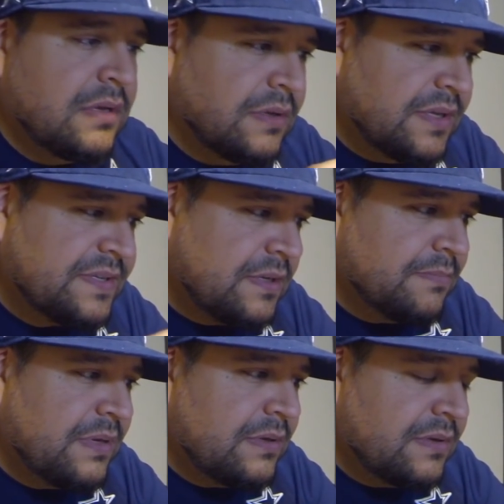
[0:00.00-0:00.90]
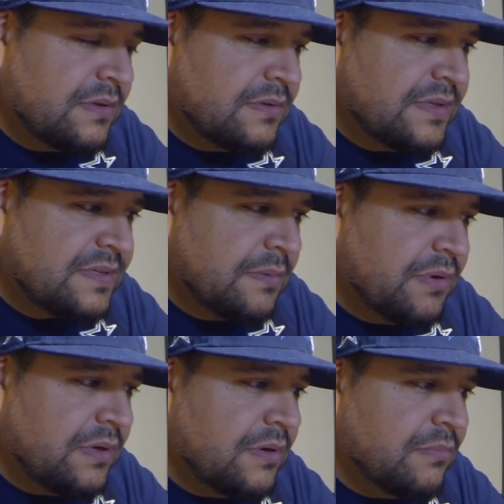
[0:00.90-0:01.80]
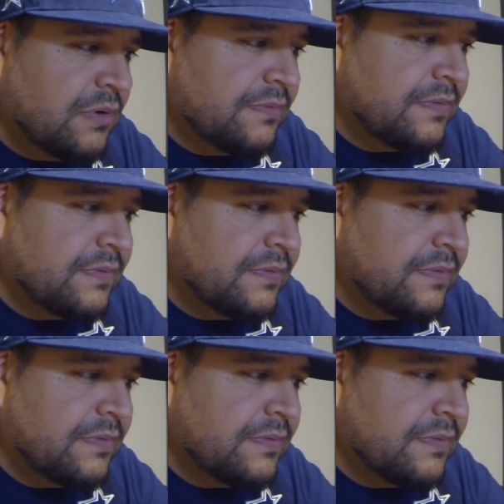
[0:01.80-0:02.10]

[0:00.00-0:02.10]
this could be a good move.